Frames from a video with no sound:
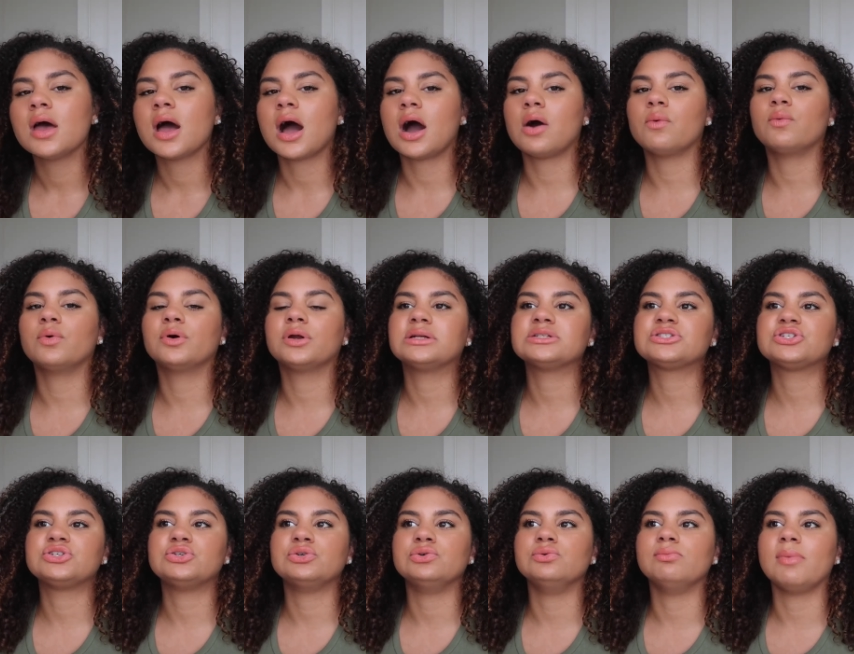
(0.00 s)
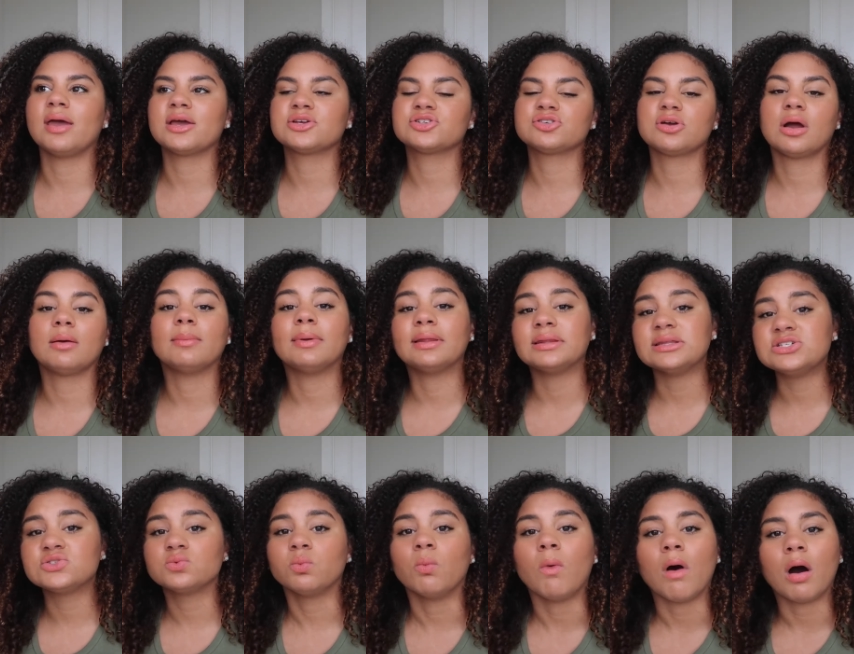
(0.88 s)
i want to make sure i'm at
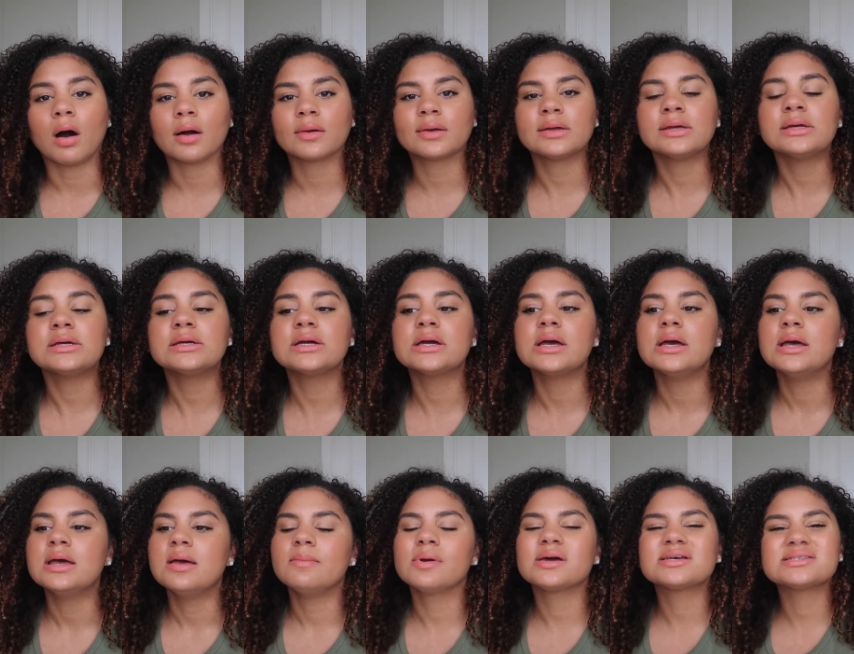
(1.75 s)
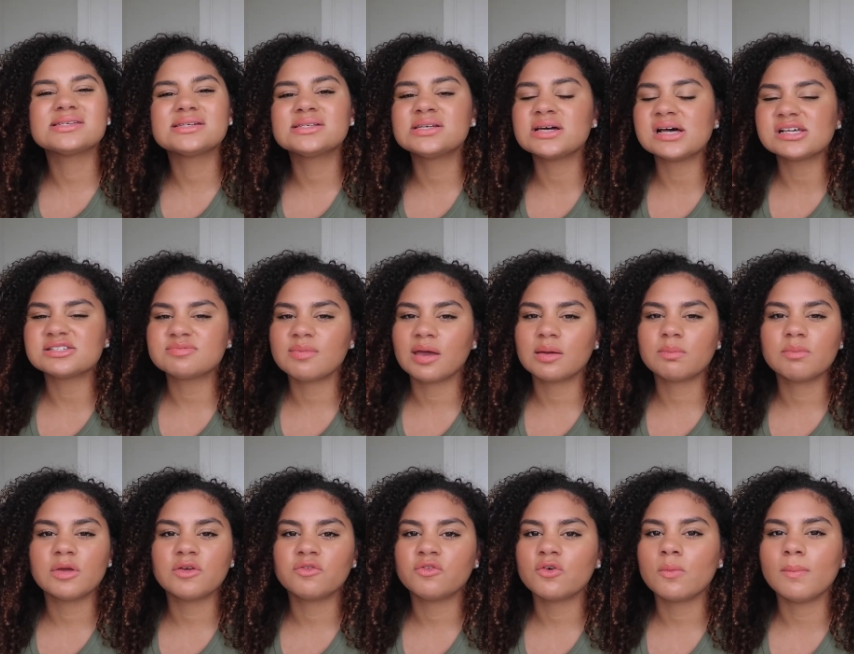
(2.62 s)
least walking because it does make
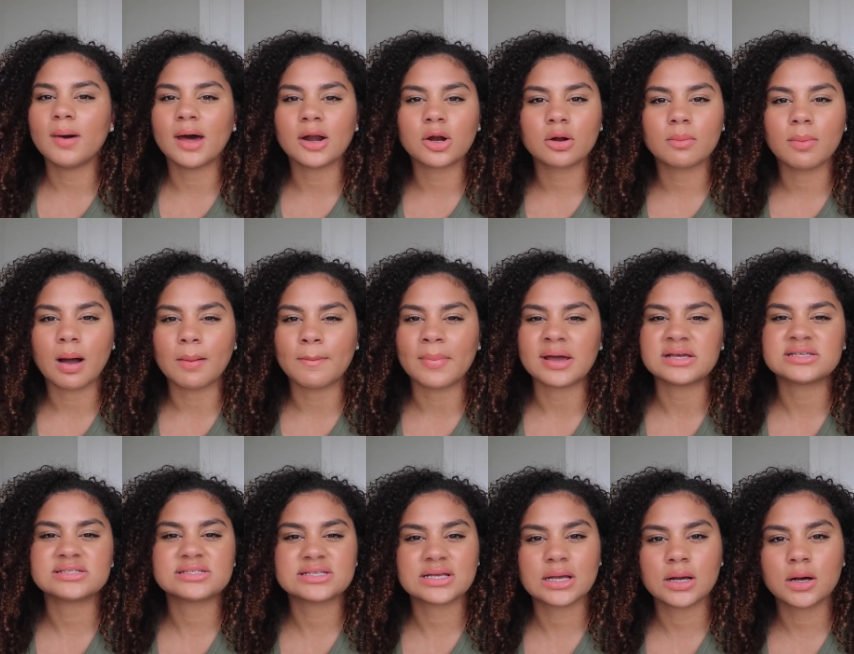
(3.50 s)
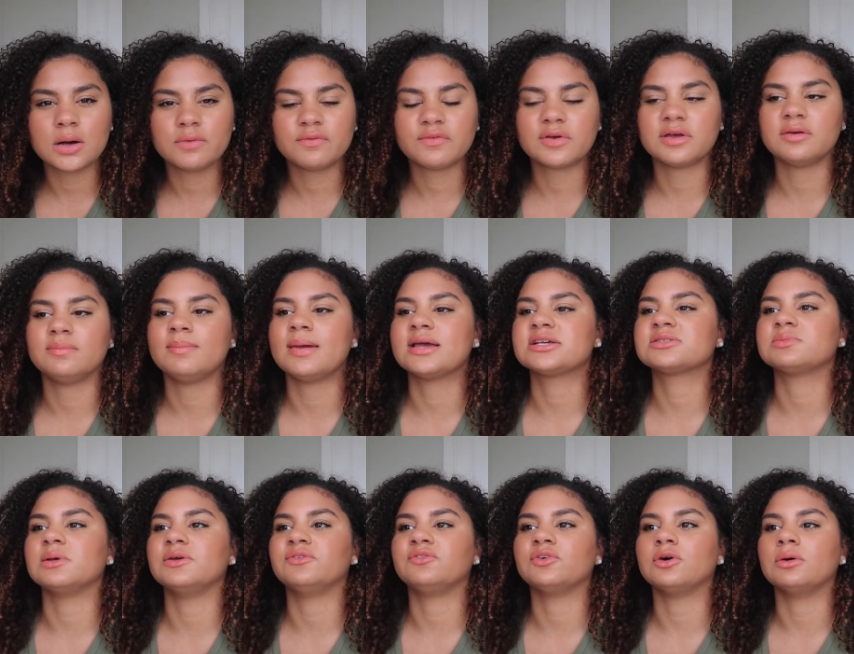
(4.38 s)
me feel better about myself it makes
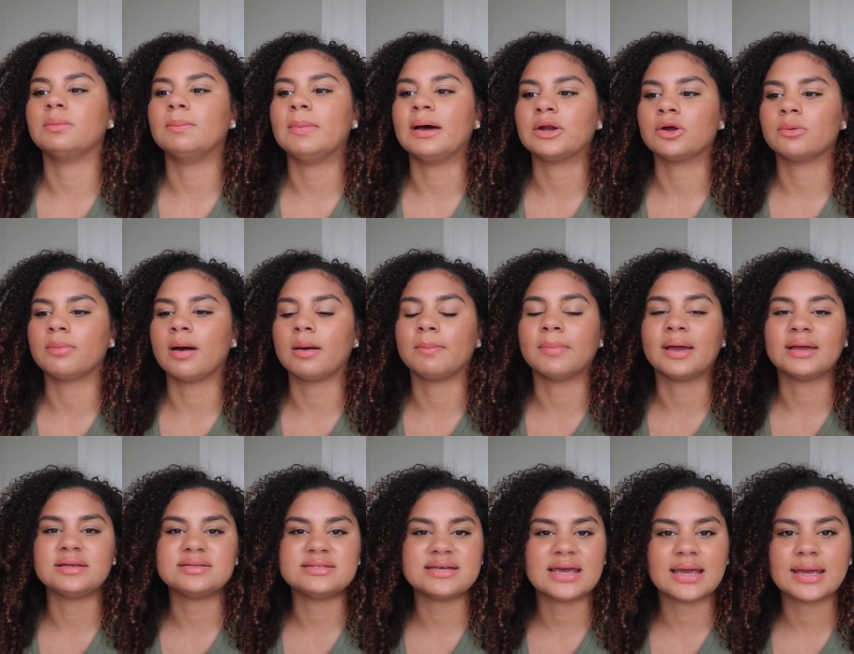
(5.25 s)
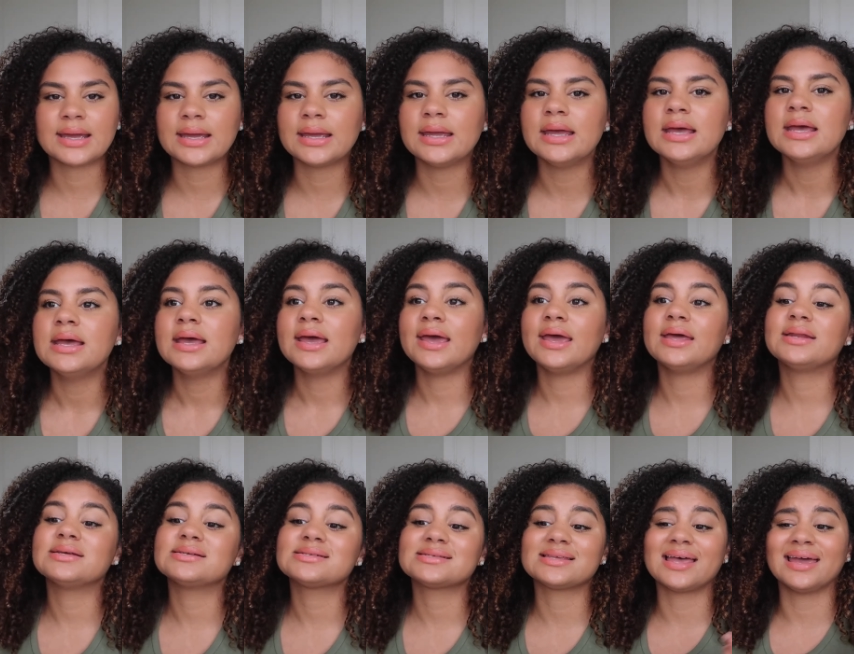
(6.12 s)
me feel better about my day
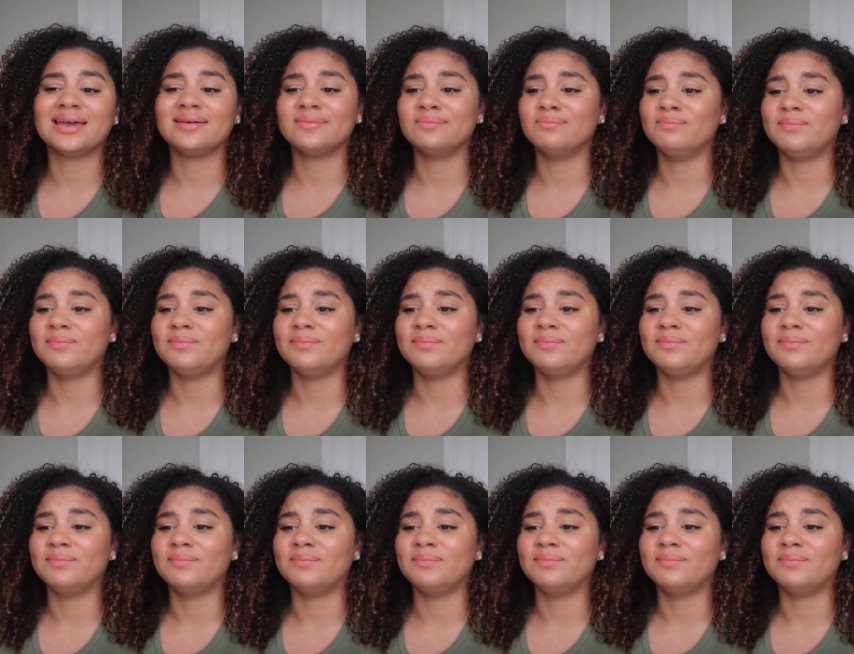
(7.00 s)
it is like